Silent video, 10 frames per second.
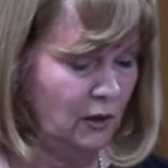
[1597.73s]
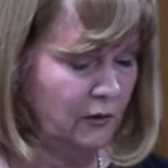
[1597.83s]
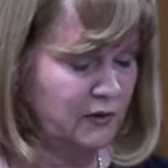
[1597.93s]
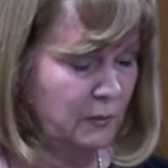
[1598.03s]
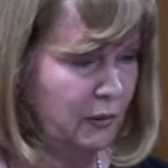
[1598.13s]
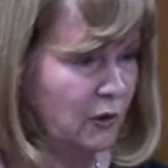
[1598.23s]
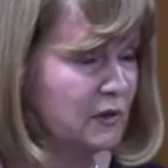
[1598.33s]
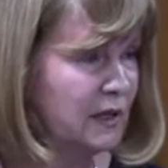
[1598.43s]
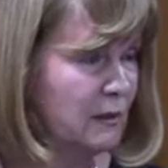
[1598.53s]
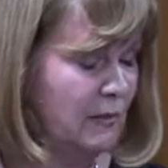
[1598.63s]
who
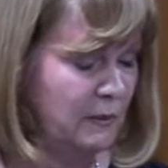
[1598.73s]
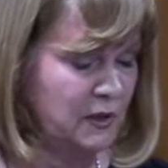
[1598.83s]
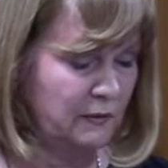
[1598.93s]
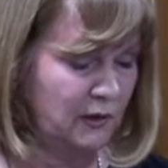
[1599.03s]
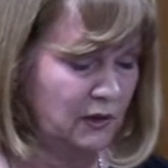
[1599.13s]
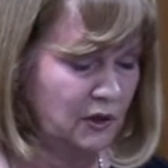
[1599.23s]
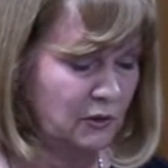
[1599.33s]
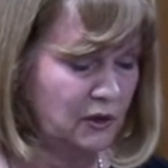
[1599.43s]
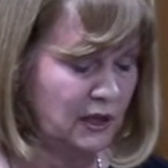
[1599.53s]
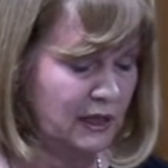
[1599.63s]
supported the members of the
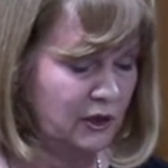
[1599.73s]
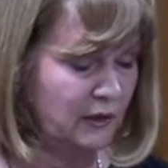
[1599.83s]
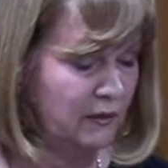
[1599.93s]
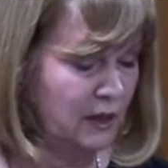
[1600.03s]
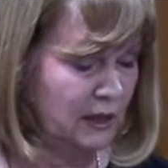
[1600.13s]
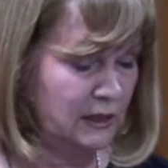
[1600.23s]
association and their